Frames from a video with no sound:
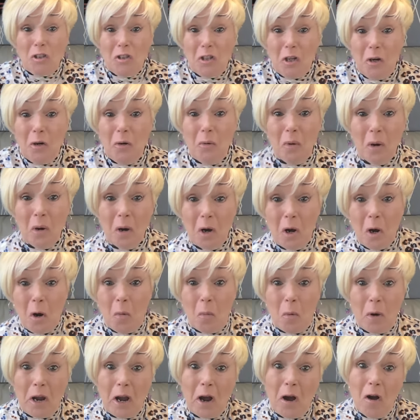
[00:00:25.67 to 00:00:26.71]
So
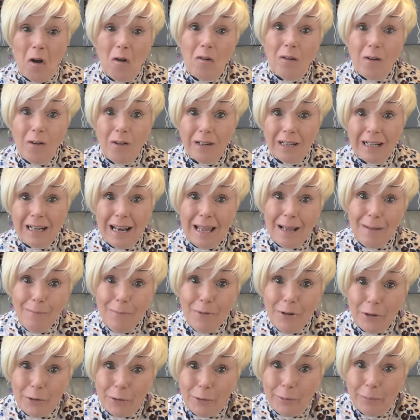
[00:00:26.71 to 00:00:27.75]
we all got
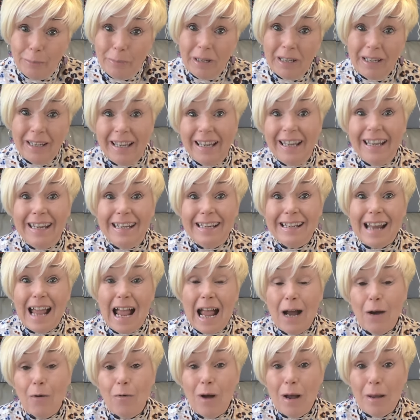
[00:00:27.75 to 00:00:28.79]
glammed up in
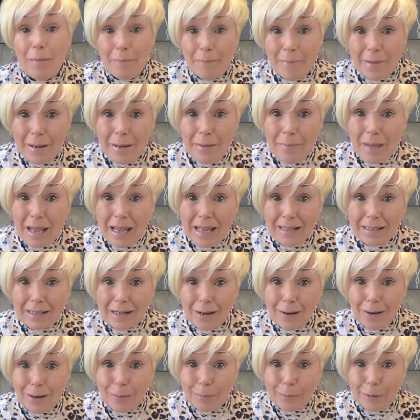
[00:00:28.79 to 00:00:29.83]
our
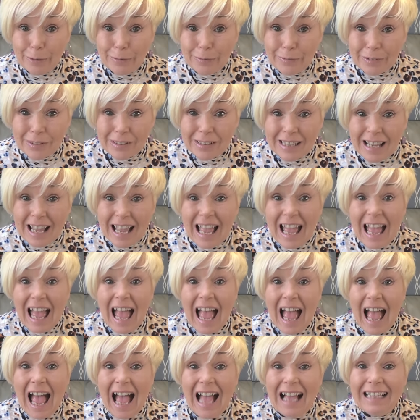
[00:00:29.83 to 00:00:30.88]
Memade garments,
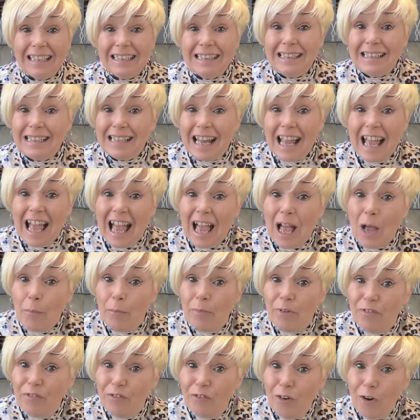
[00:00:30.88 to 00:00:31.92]
and
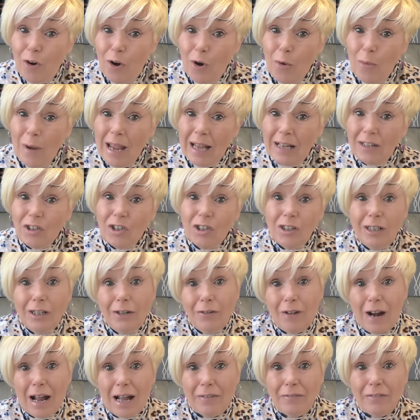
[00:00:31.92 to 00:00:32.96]
before we
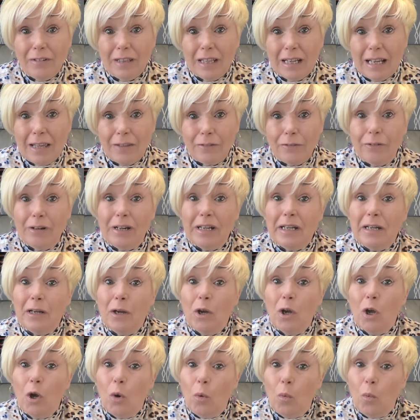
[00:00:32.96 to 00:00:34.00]
actually arrive at the gathering,
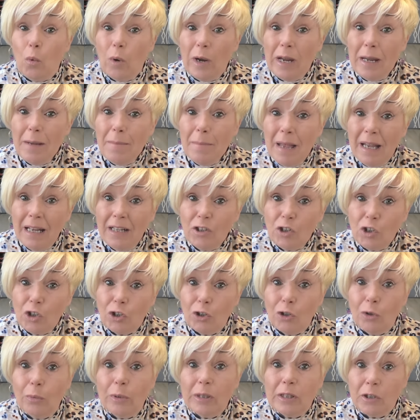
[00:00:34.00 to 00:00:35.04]
we made
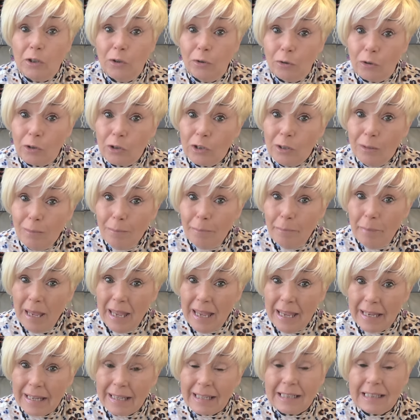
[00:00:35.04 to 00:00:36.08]
sure we took some
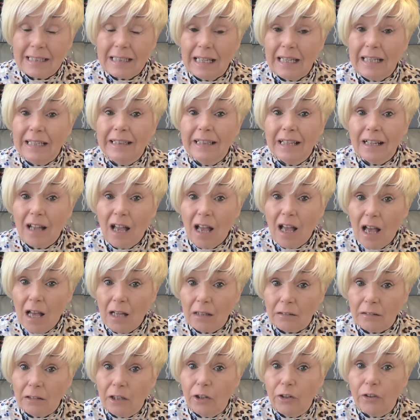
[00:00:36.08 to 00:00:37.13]
pics in the
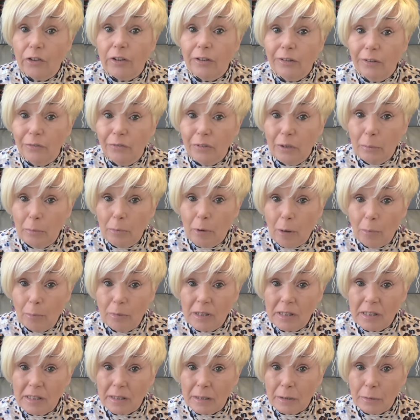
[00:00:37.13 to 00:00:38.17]
garden at the lovely
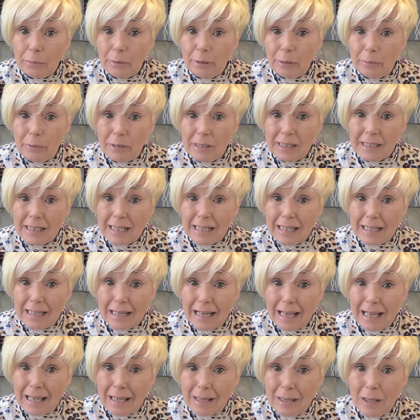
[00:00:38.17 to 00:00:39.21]
property that we were
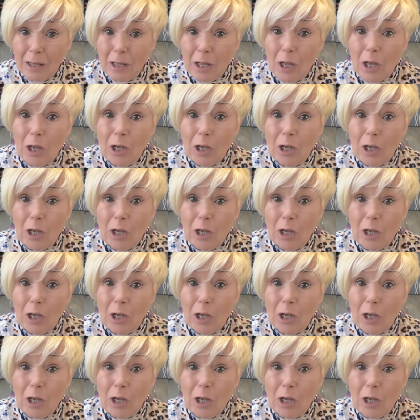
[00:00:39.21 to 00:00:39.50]
staying at.